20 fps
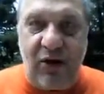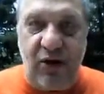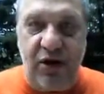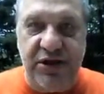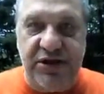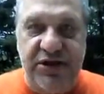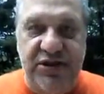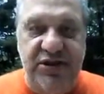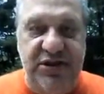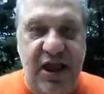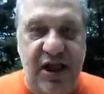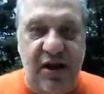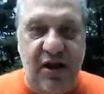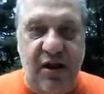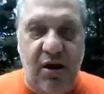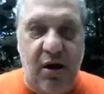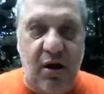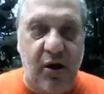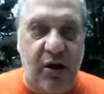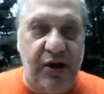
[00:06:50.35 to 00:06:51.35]
or instead of
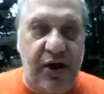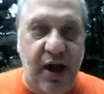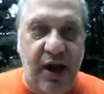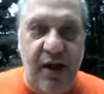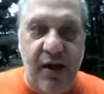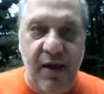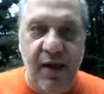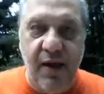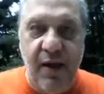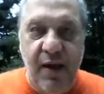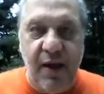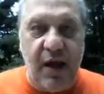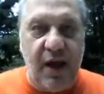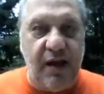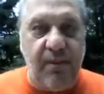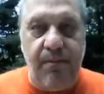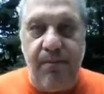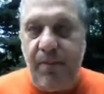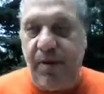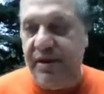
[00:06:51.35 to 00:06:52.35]
calling
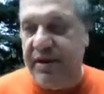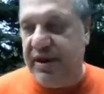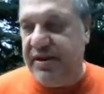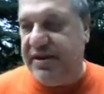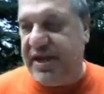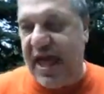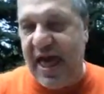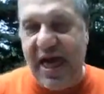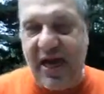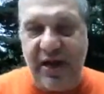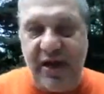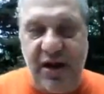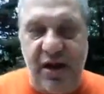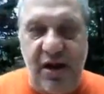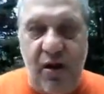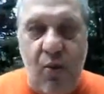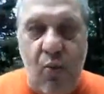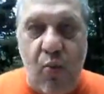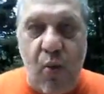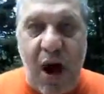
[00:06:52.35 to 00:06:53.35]
an Italian
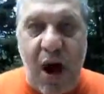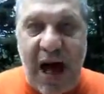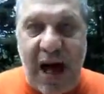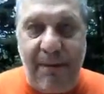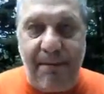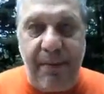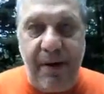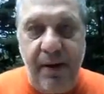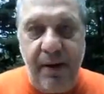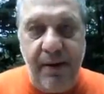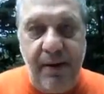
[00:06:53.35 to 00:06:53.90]
a wop,